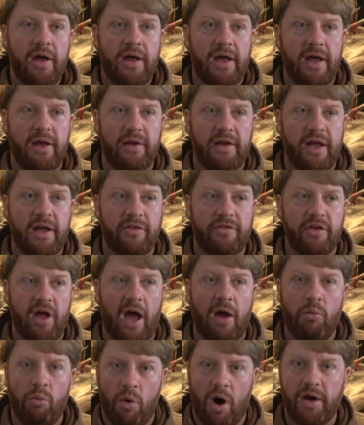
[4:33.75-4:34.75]
It, it's
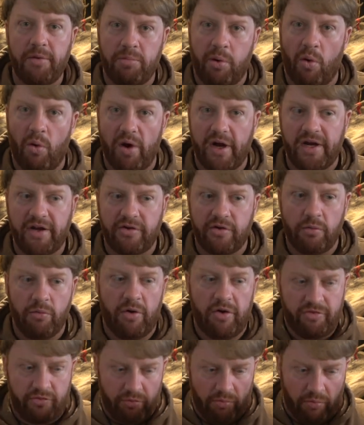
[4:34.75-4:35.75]
at what point
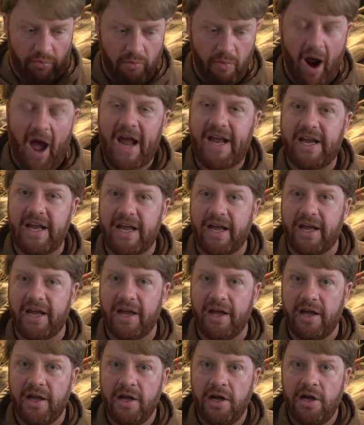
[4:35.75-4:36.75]
was
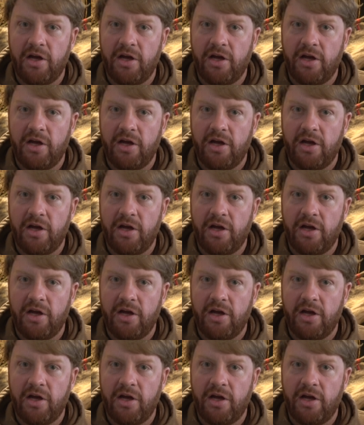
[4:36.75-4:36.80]
writing